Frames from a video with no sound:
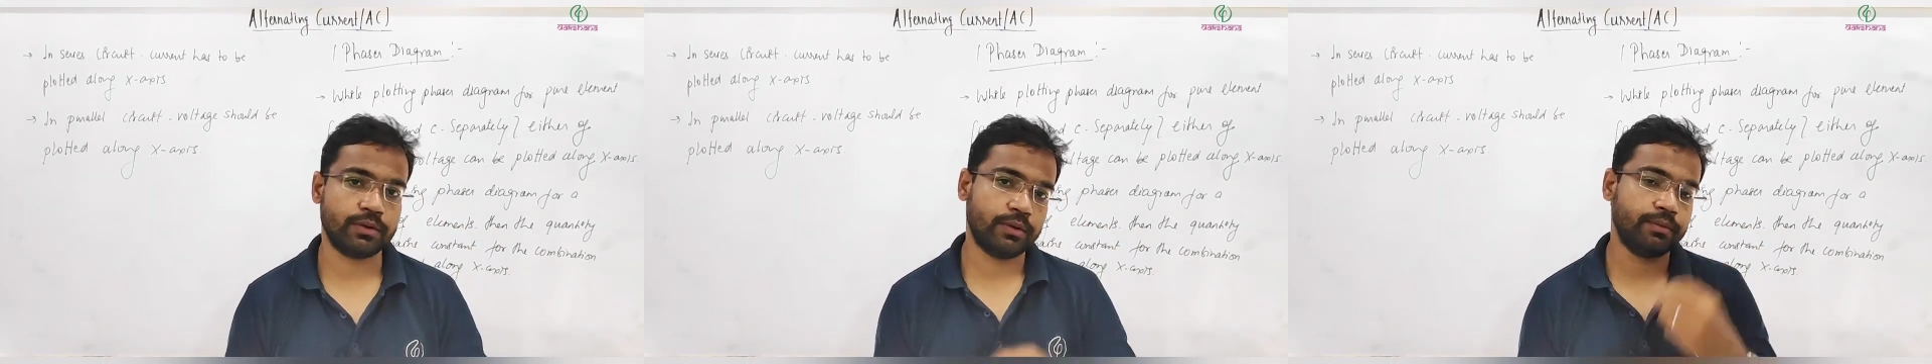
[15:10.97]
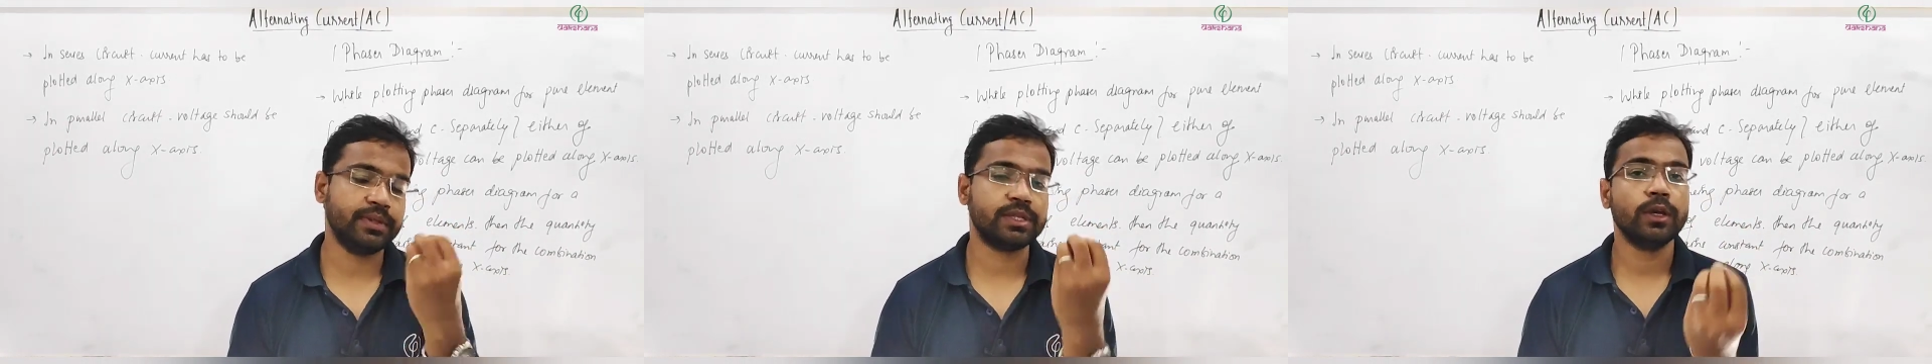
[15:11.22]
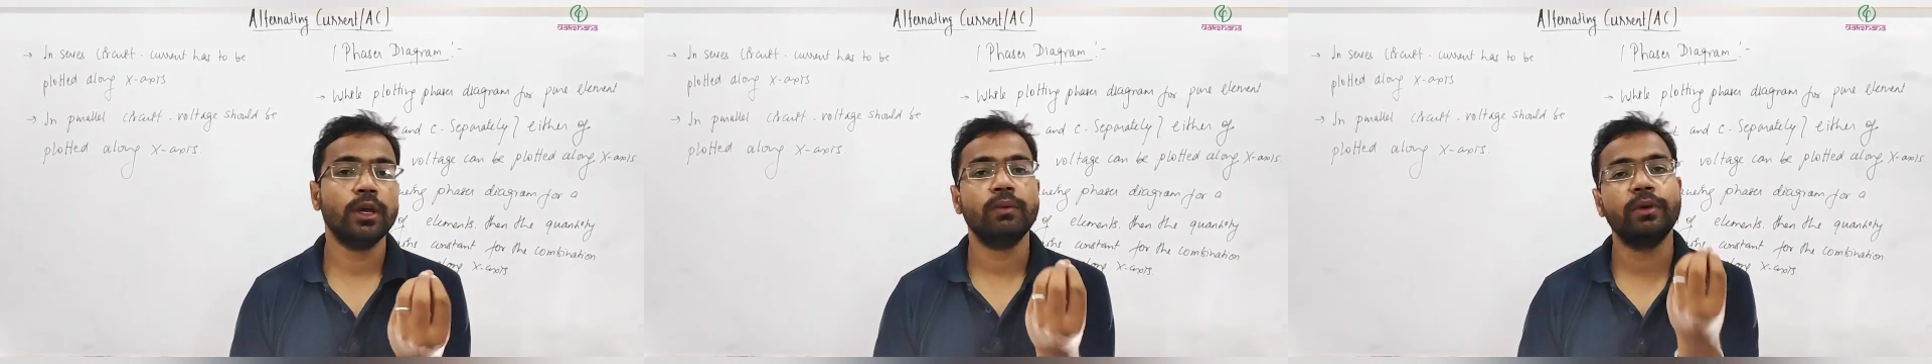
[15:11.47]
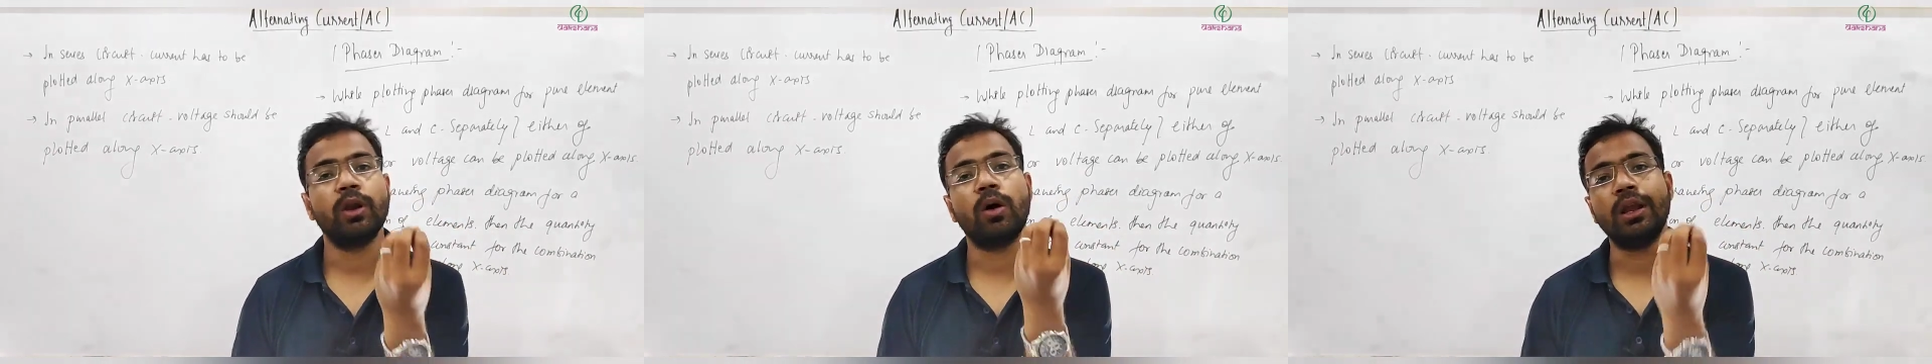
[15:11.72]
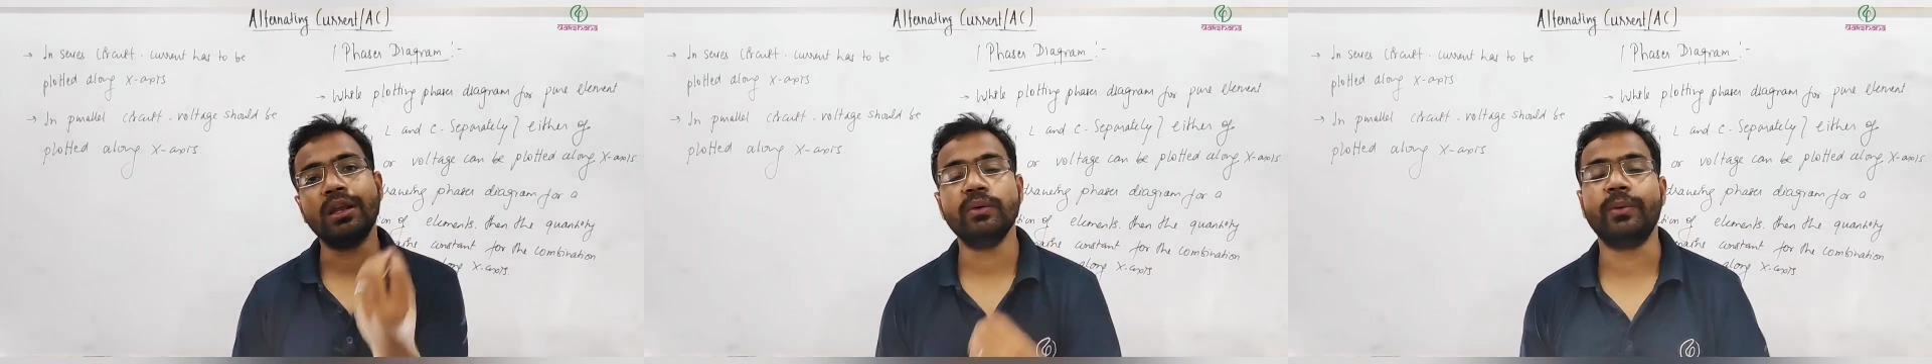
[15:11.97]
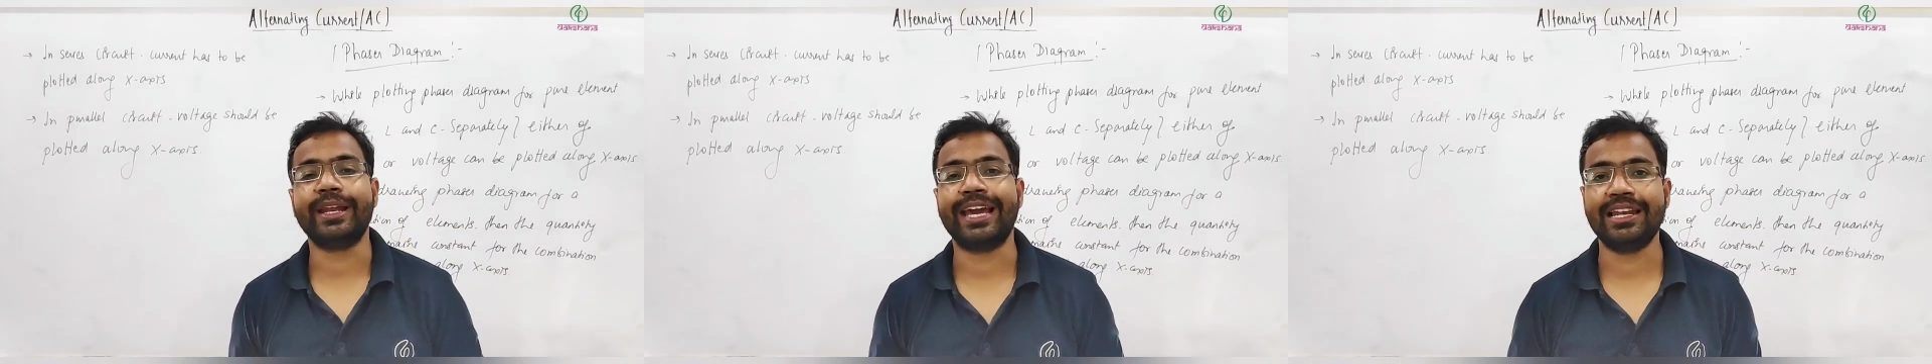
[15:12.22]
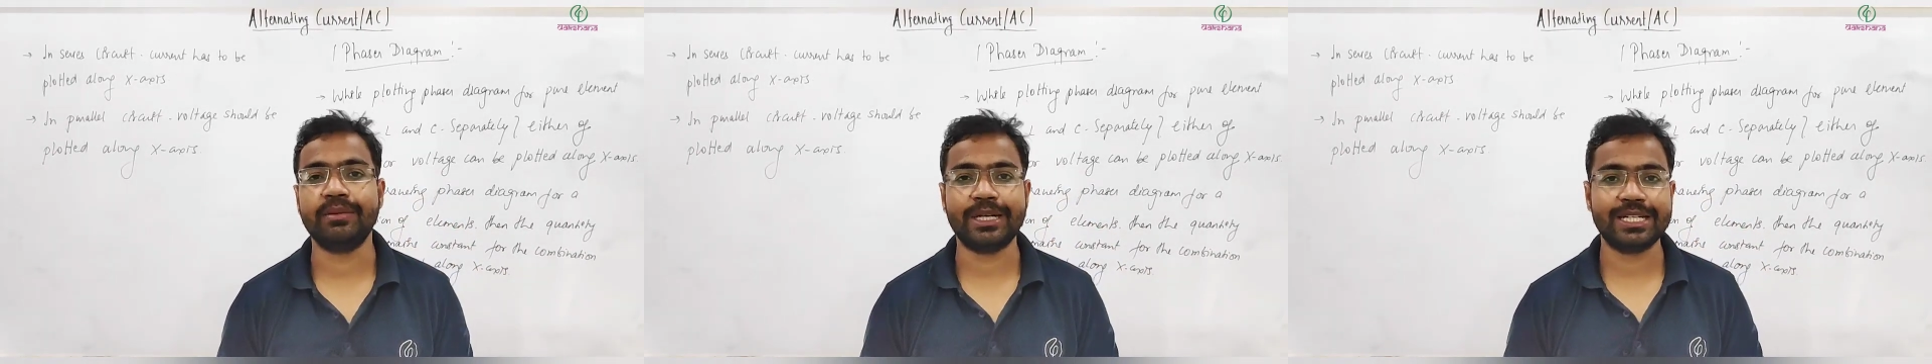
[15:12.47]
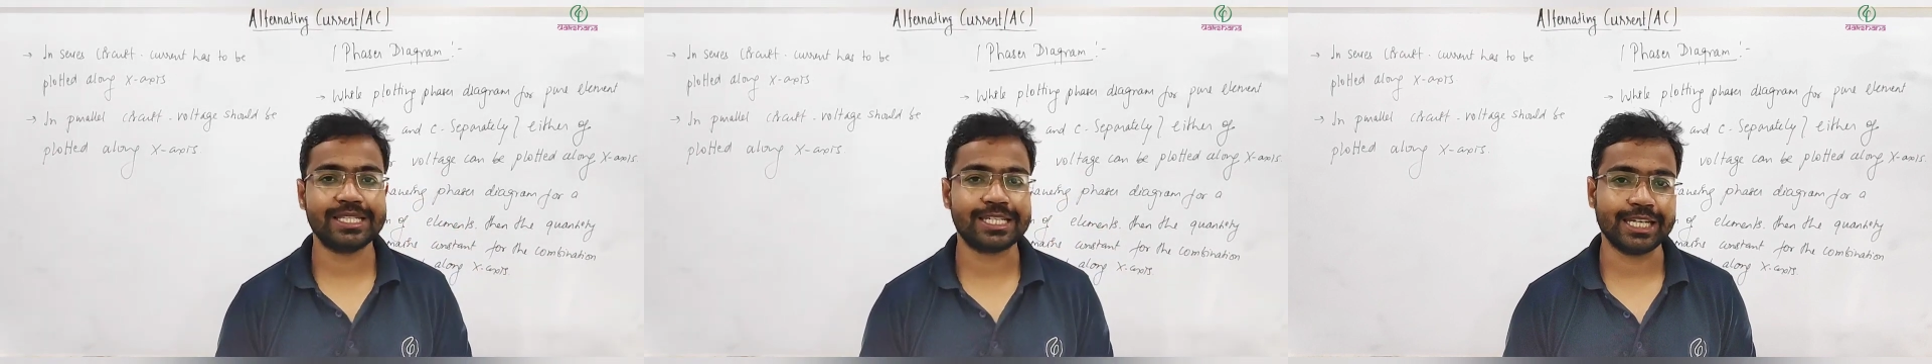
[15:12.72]
where only one element
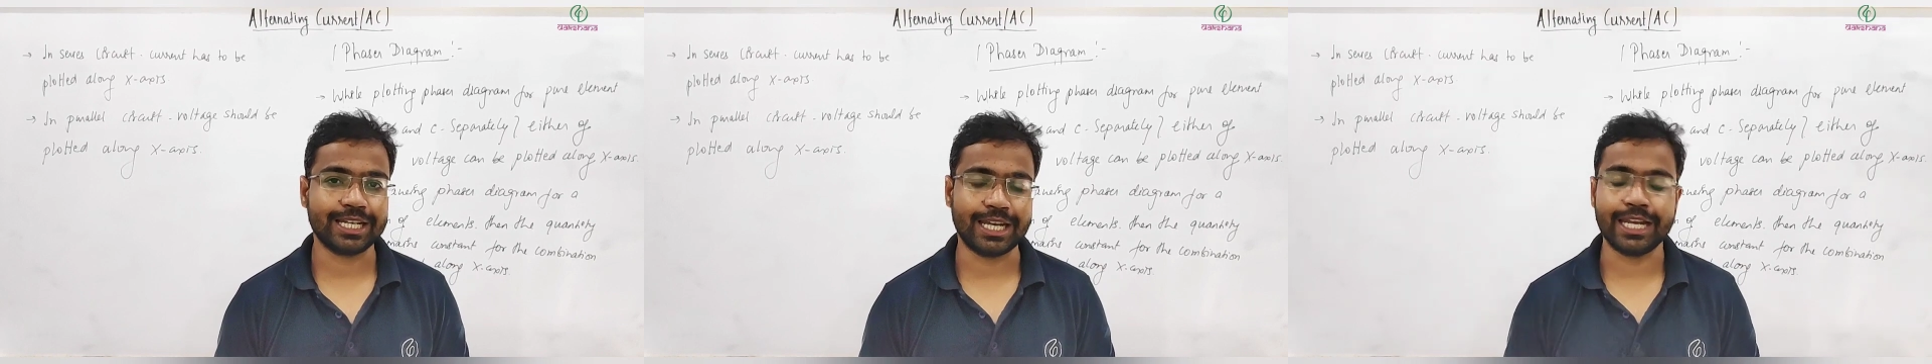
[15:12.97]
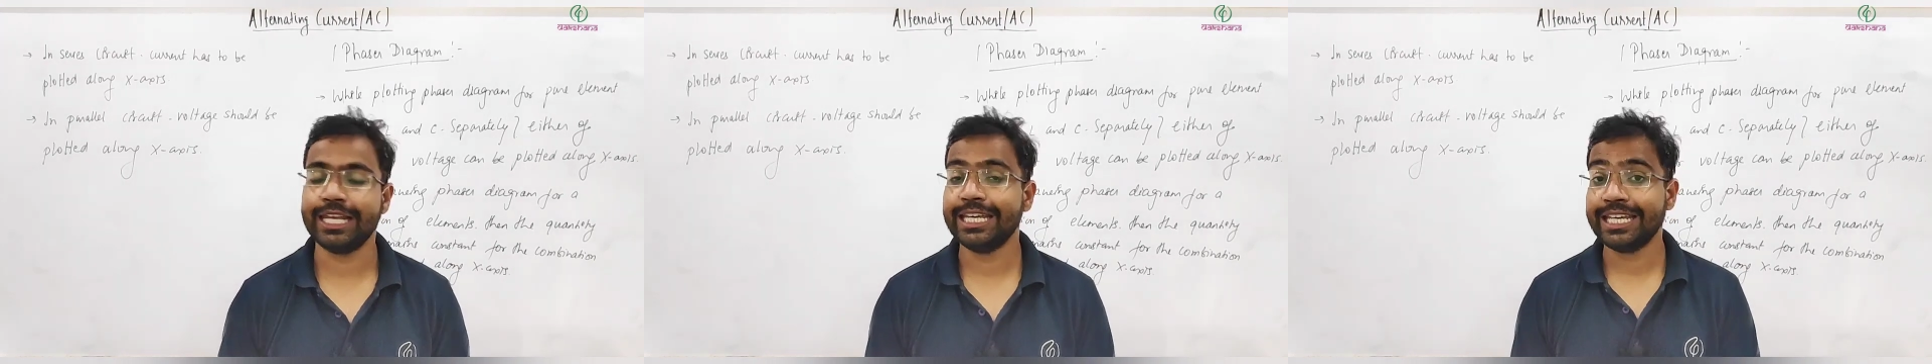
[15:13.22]
is taken.